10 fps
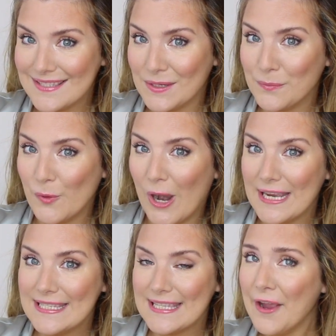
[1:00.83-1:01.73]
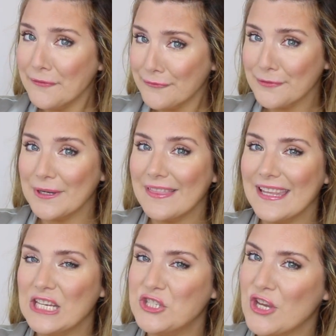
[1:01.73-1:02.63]
surprise,
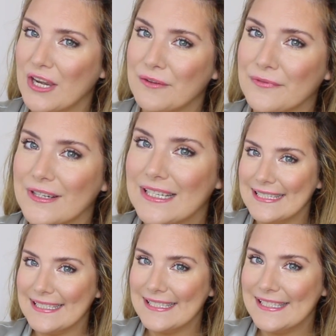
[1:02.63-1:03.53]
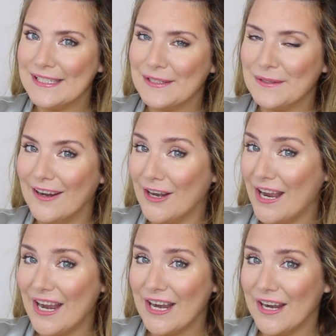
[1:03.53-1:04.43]
everything Jennifer did to her
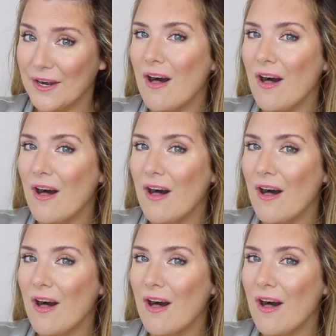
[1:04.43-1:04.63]
hair,